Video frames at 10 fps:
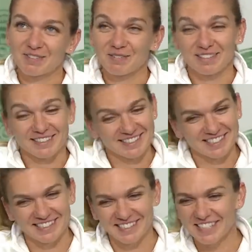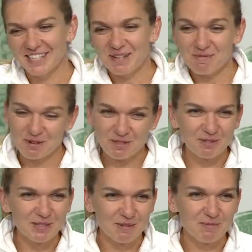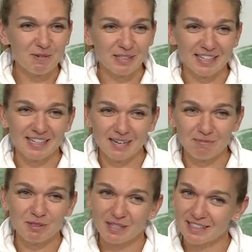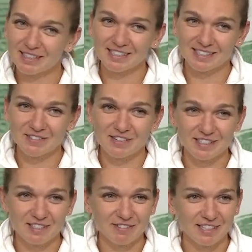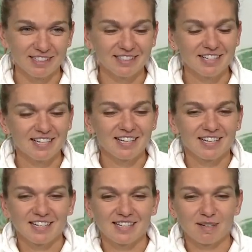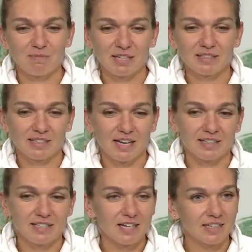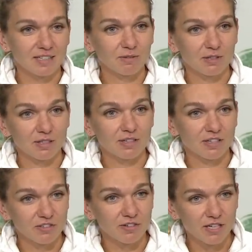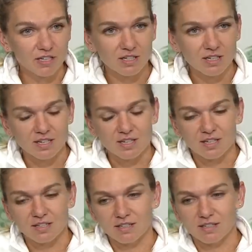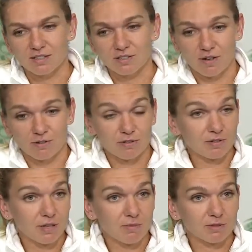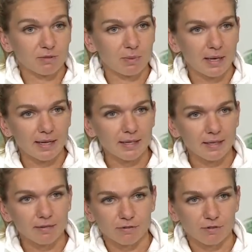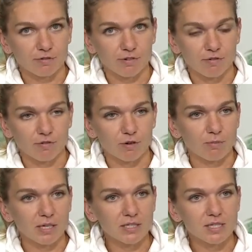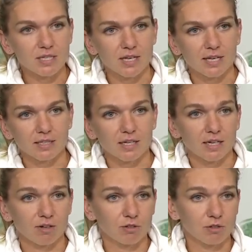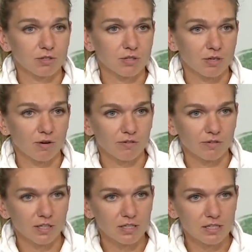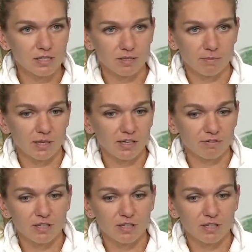Well, both of them, when they come together, it's really difficult. But yeah, it started with the injury, so I was not able to play for 3-4 months. And then I lost also the confidence, the belief